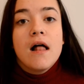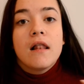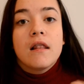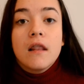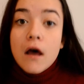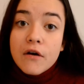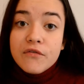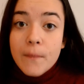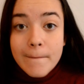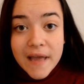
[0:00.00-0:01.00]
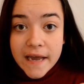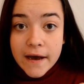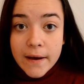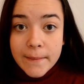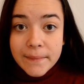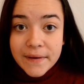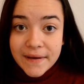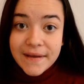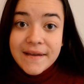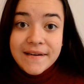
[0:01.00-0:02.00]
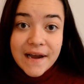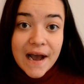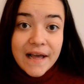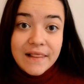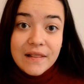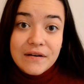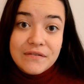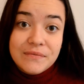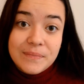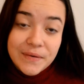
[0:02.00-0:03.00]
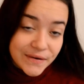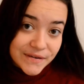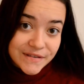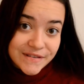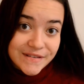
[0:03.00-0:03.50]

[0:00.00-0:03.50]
love makeup and I love books,